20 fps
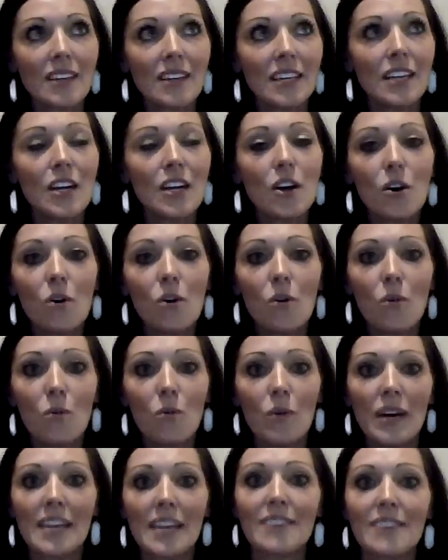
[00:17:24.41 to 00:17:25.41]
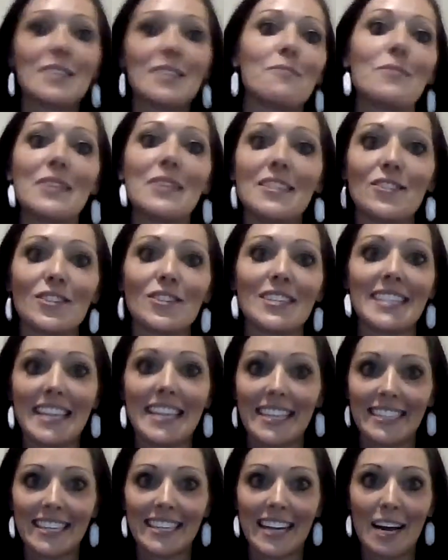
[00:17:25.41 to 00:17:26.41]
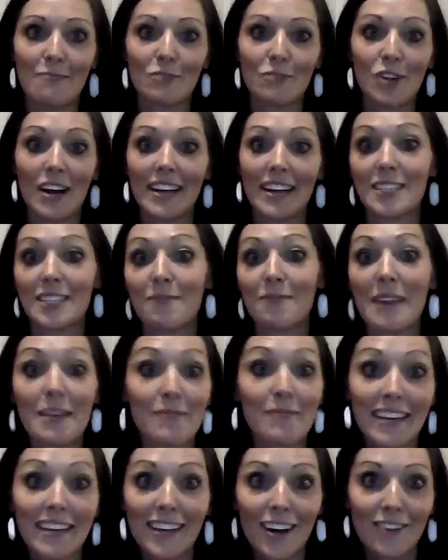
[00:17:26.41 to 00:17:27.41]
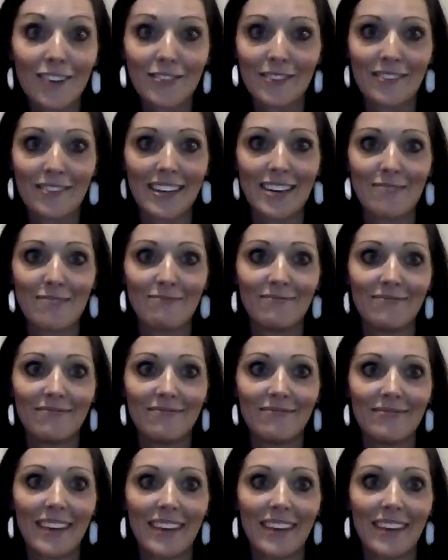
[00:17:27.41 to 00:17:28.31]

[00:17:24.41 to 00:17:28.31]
what if someone just thinks that I'm trying to make money off of them?